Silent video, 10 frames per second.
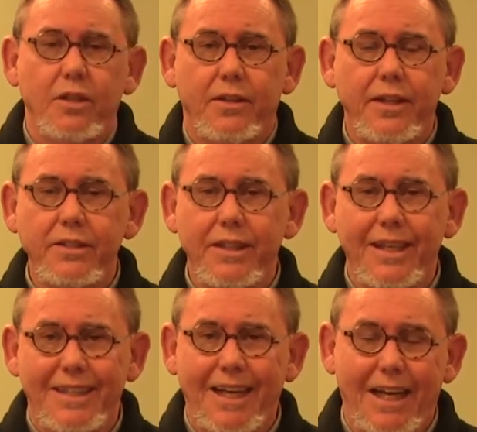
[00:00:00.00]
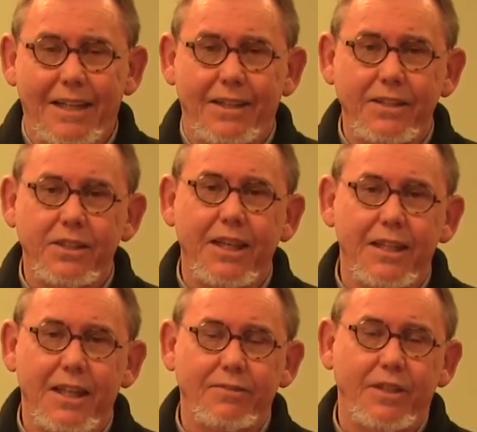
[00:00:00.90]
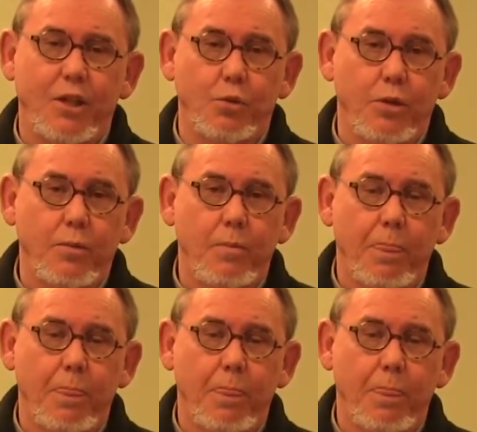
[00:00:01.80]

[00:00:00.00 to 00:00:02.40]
things get cut, things get left out.